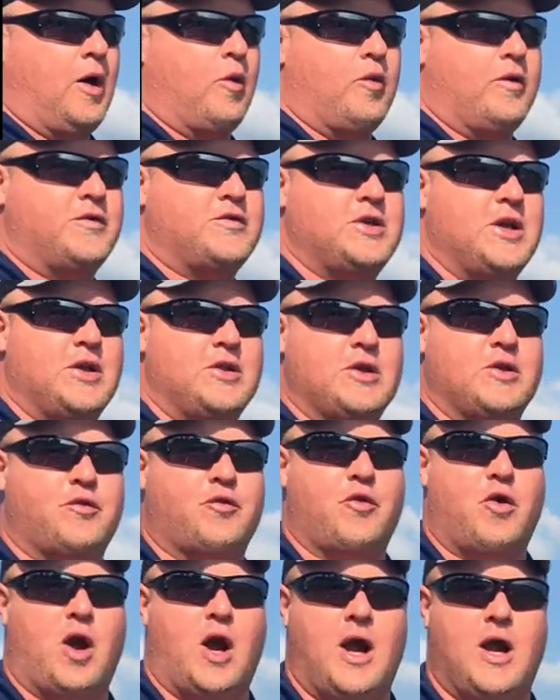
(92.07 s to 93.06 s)
We've seen this
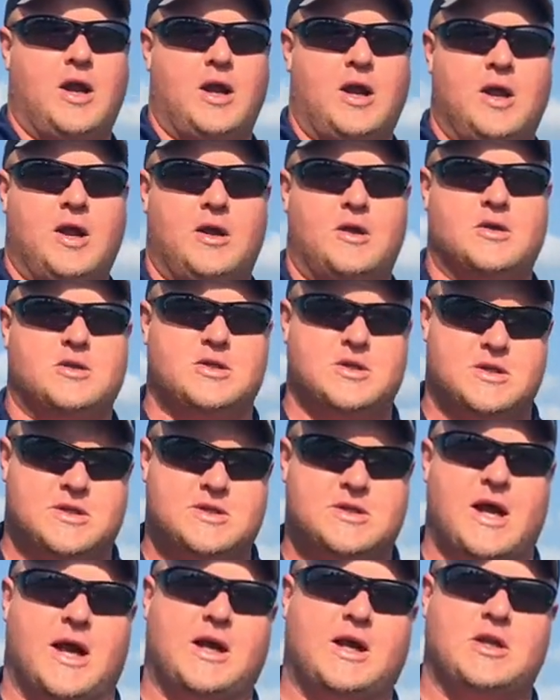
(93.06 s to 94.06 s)
variety. This is the
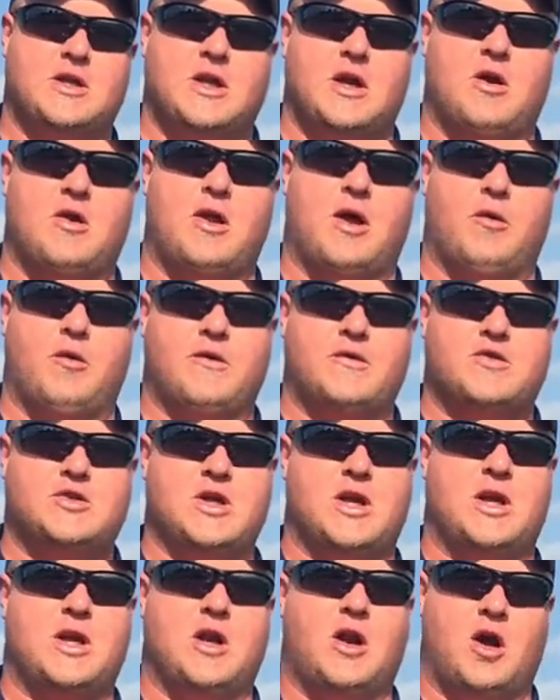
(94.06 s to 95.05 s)
second year that we've
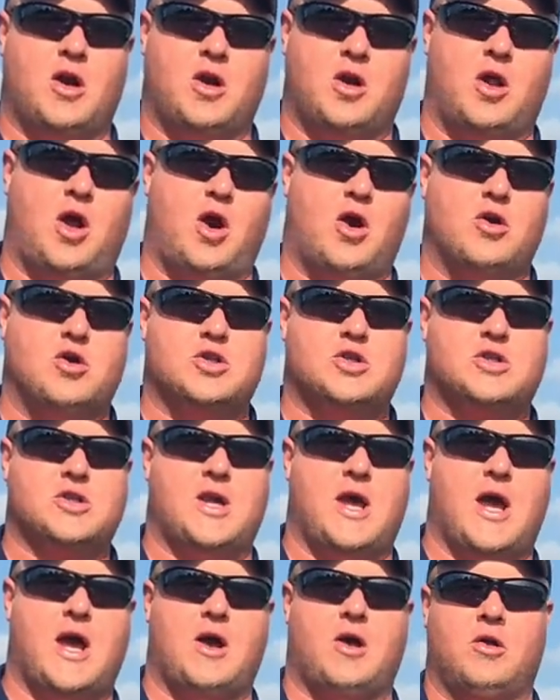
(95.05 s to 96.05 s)
seen it on a large
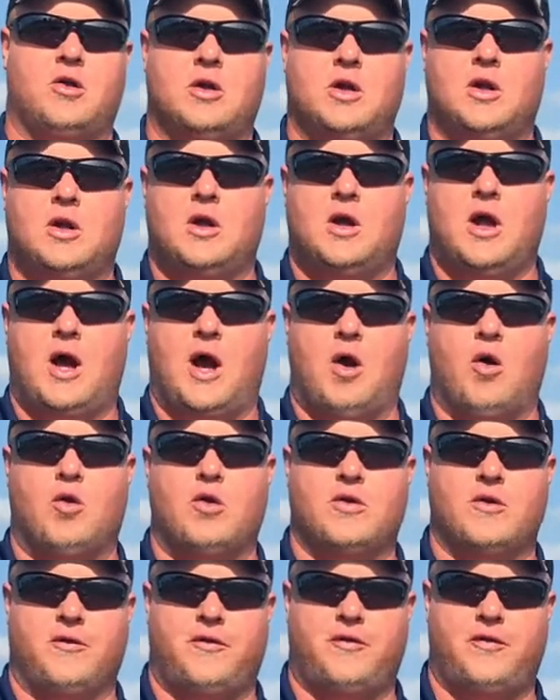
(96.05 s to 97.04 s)
scale out
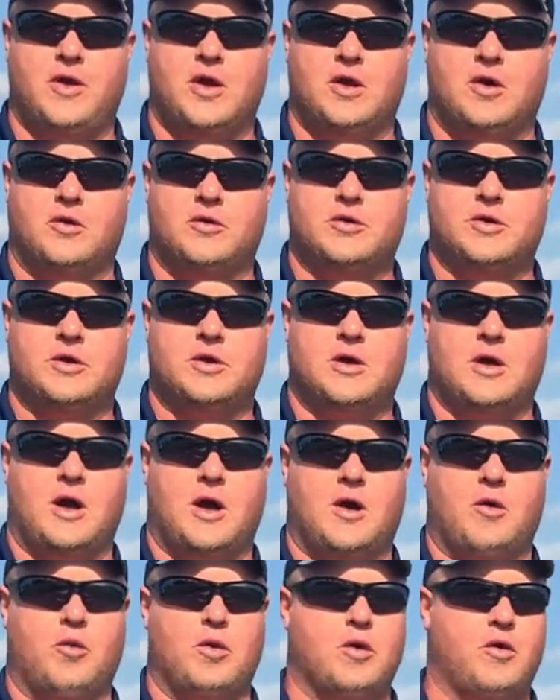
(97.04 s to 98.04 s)
in the field.
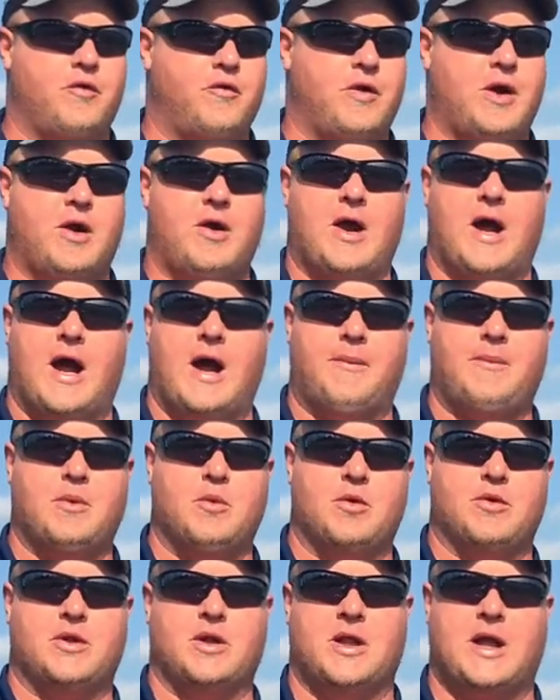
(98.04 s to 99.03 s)
We were very happy
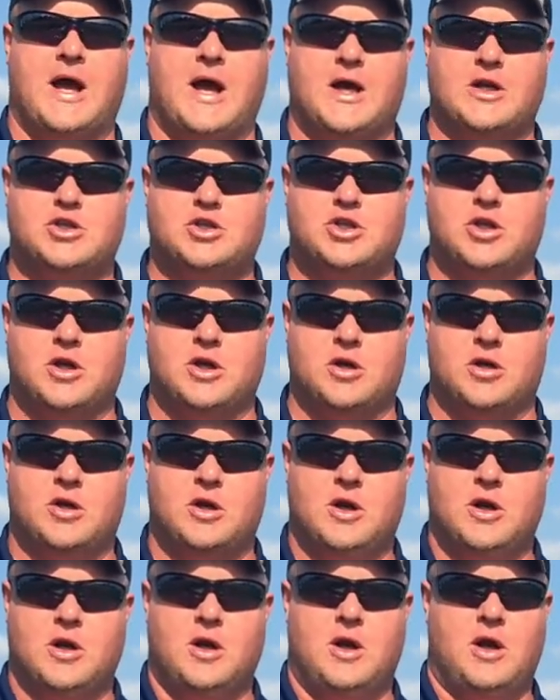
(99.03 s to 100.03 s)
with it last year,
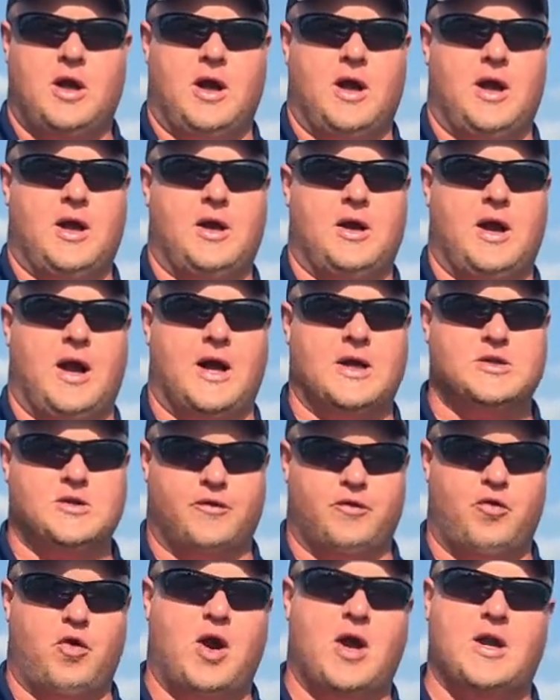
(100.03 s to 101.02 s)
and as
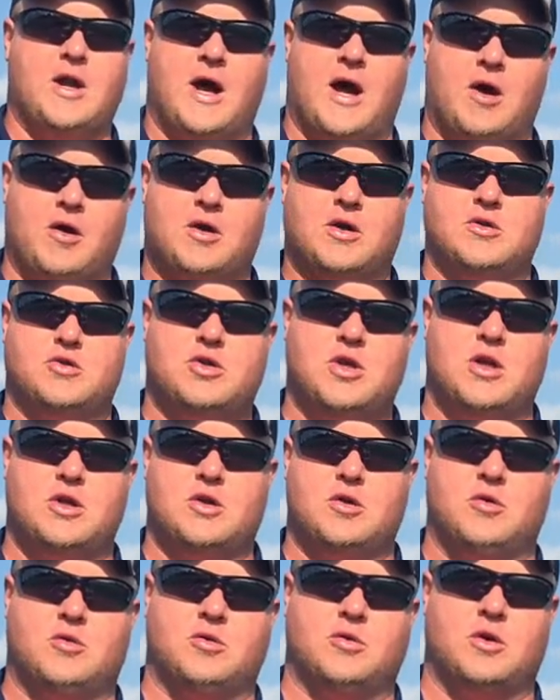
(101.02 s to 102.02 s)
of right now,
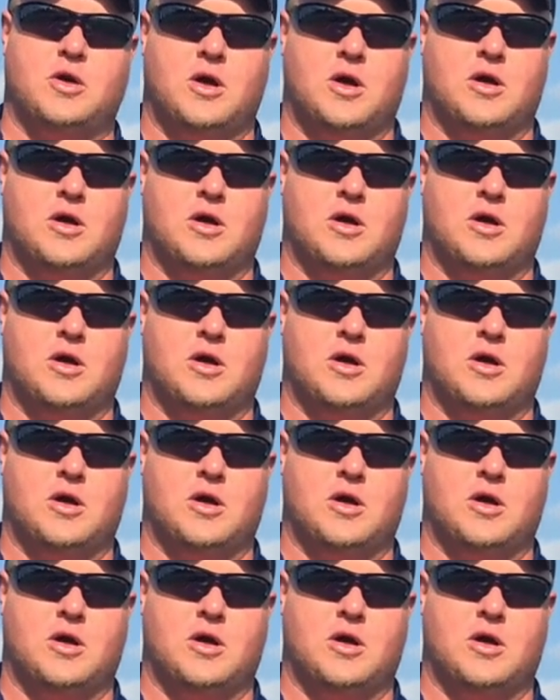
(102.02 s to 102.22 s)
continue